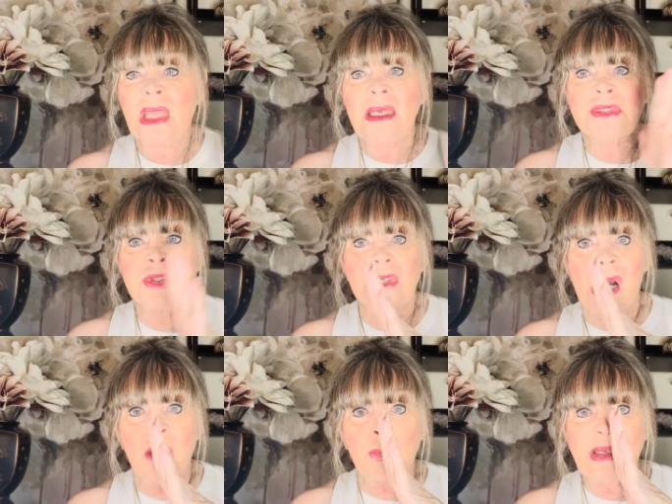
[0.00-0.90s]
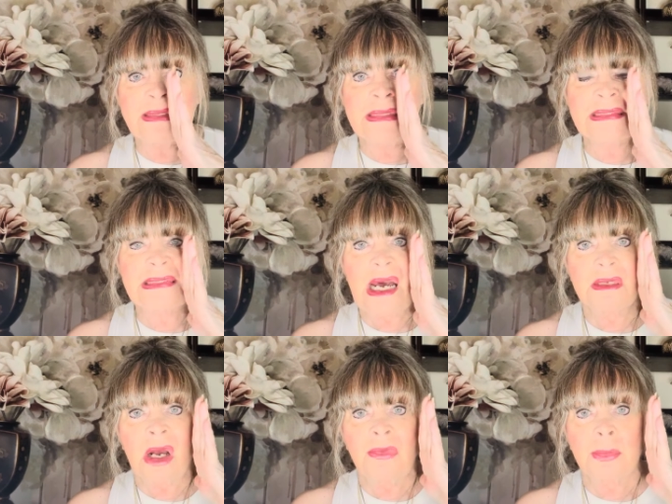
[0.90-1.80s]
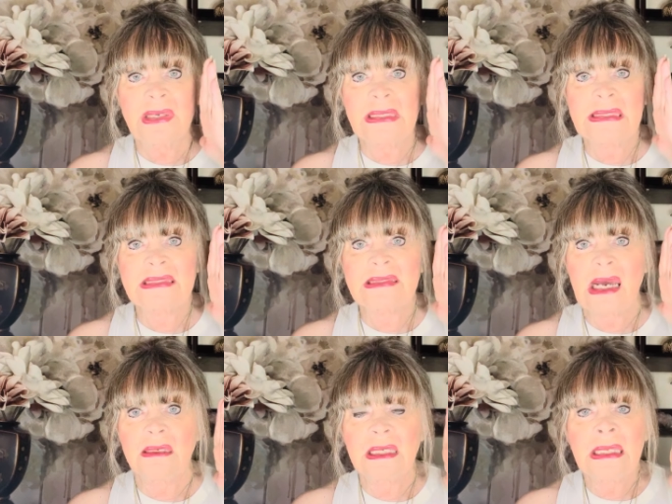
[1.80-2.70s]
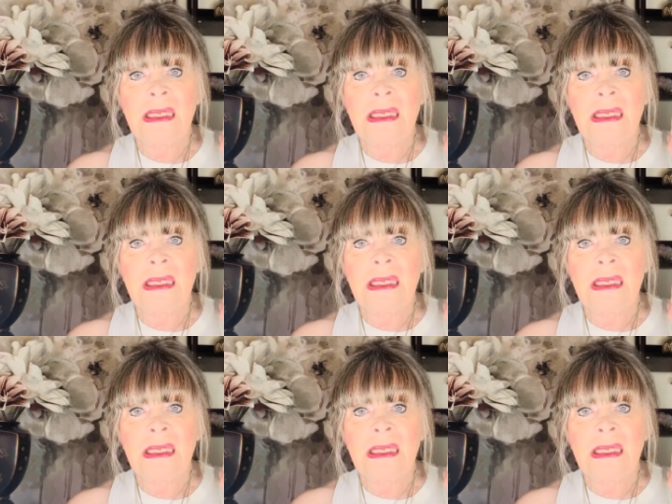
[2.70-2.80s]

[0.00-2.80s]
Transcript: It took all the redness out, all the ruddiness out.